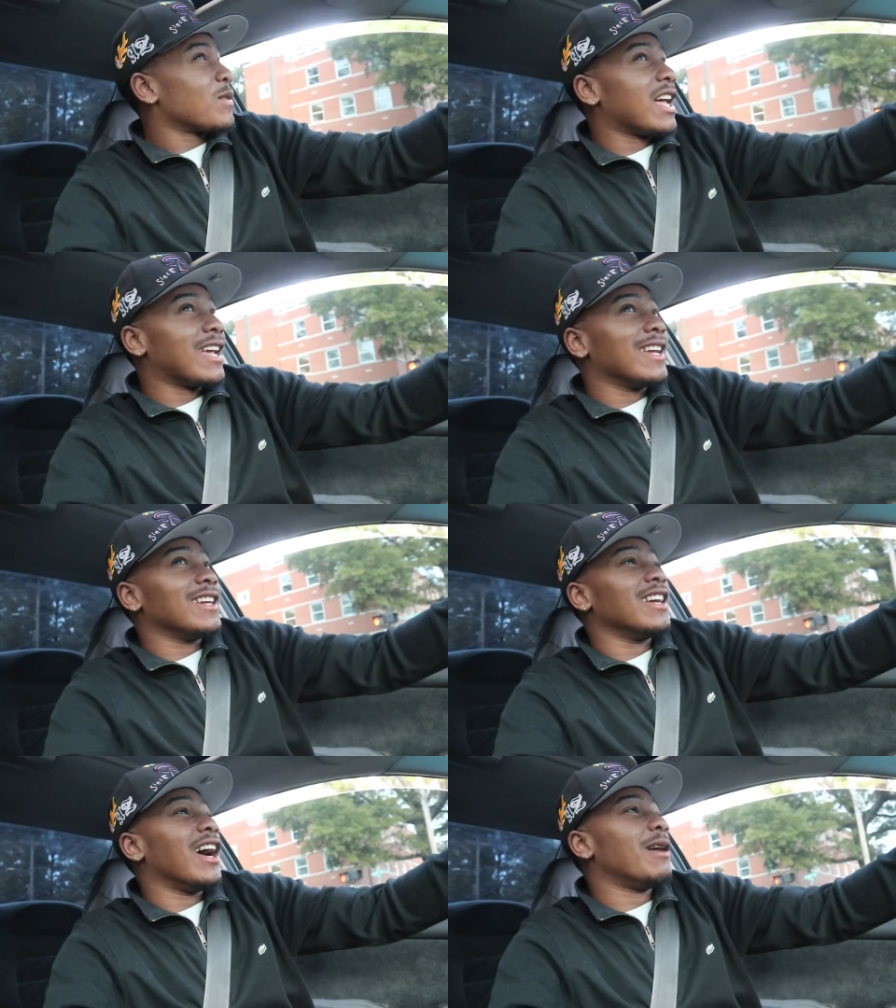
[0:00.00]

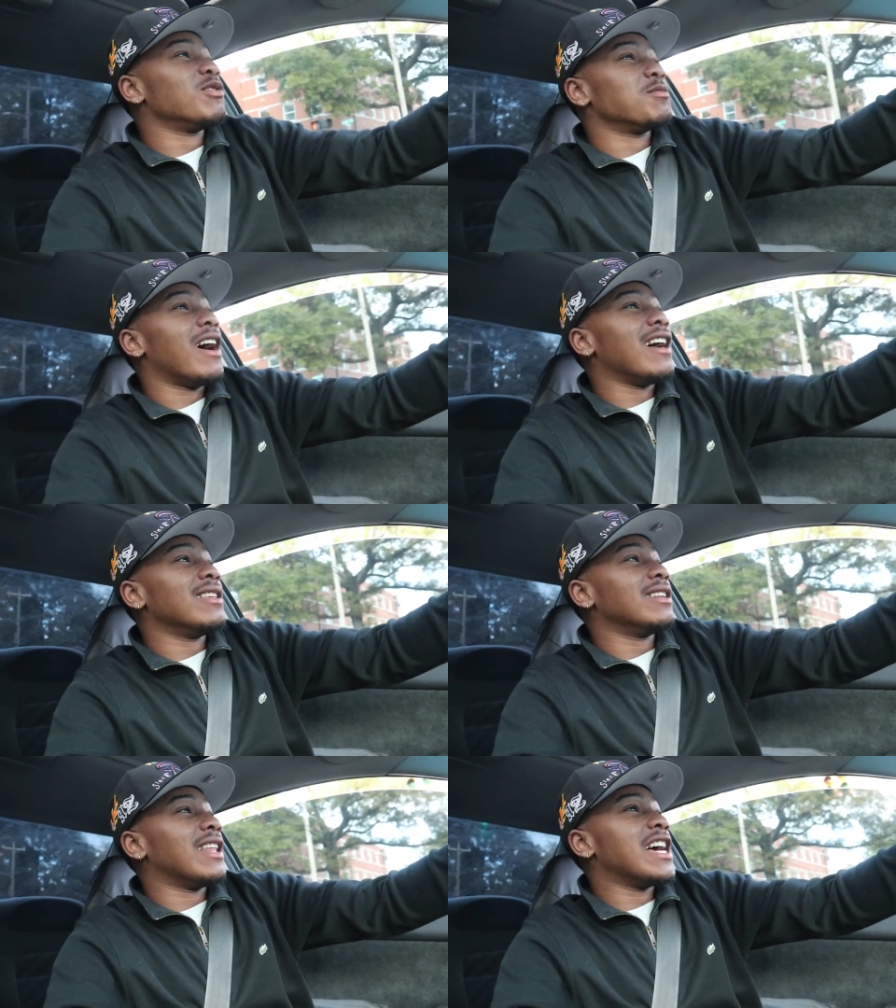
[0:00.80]
like, I'm
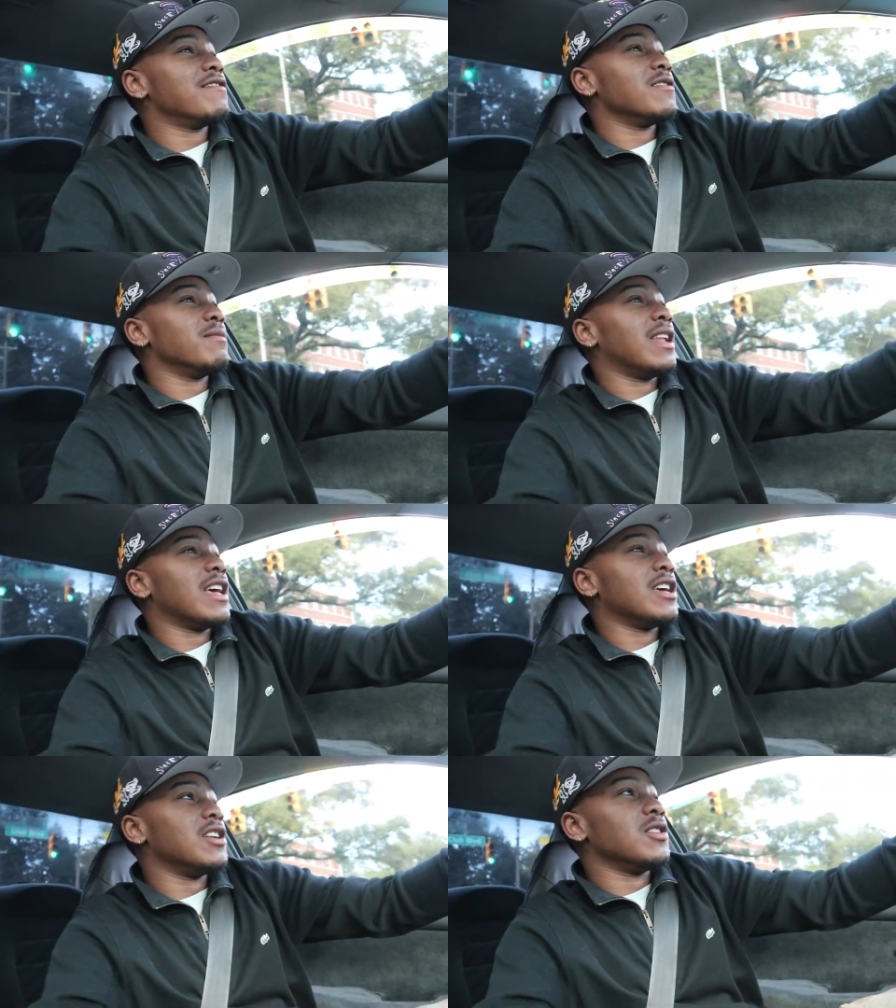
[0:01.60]
smiling and laughing, but
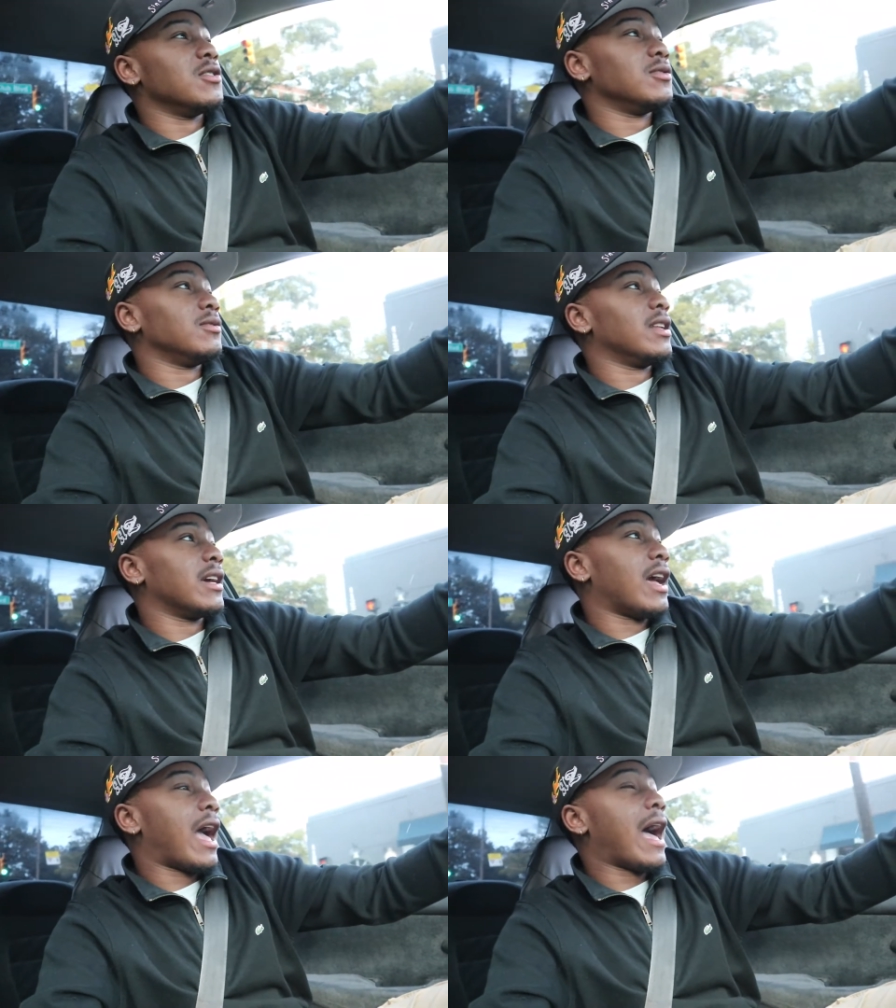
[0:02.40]
like, yo,
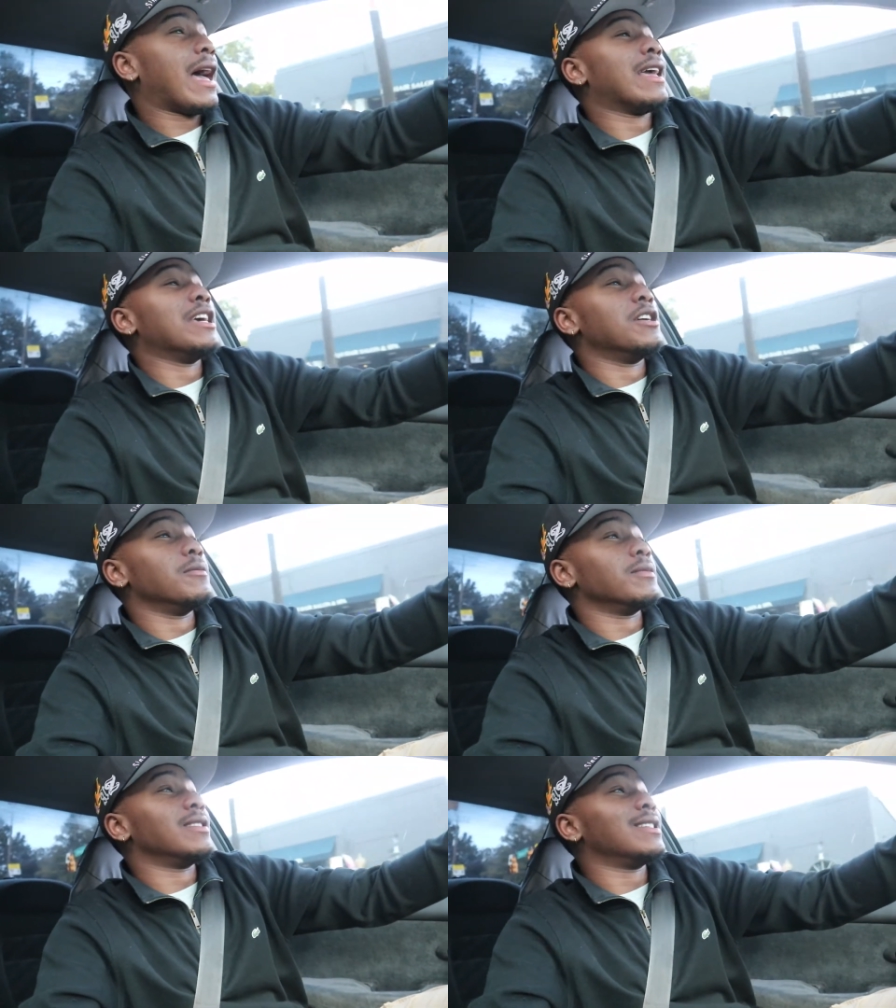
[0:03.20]
nigga, I
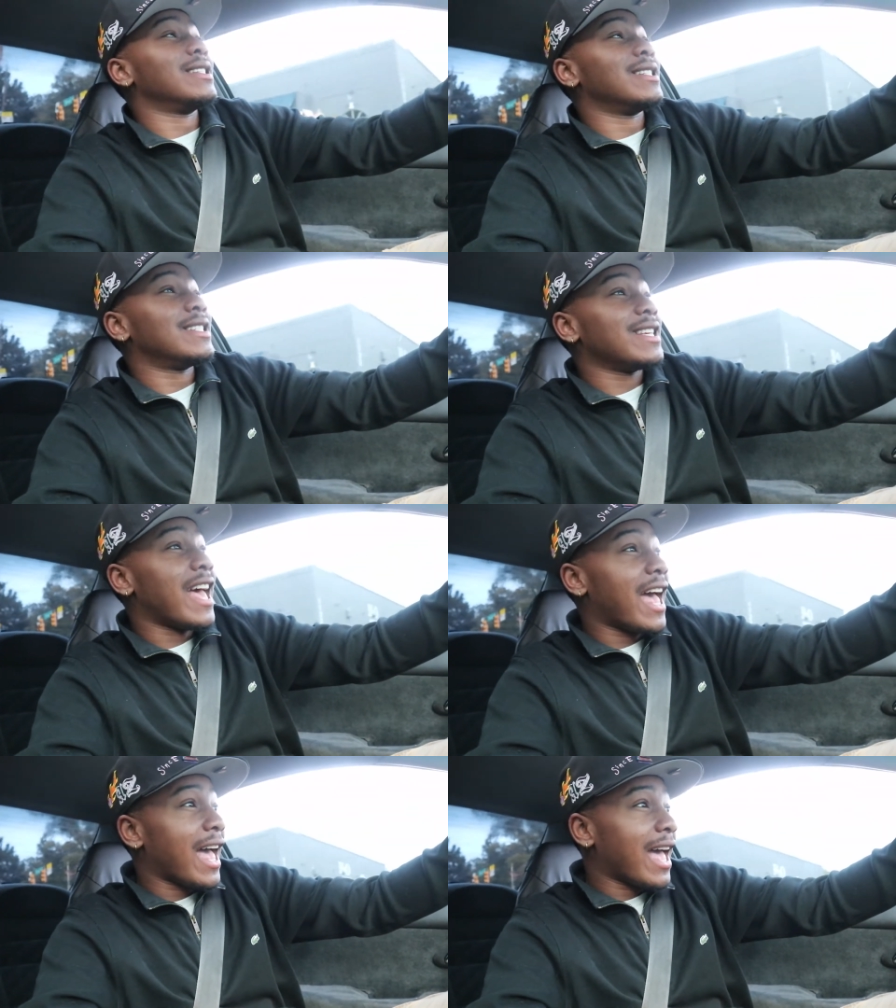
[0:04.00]
am
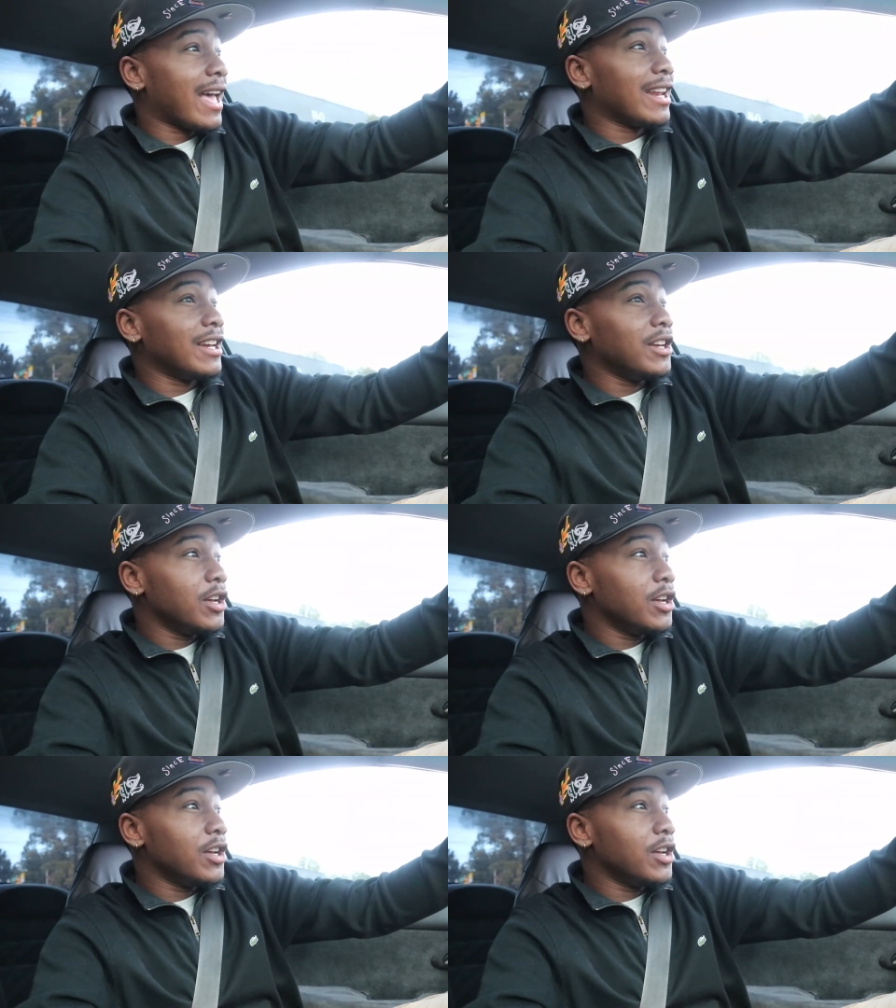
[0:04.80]
sad.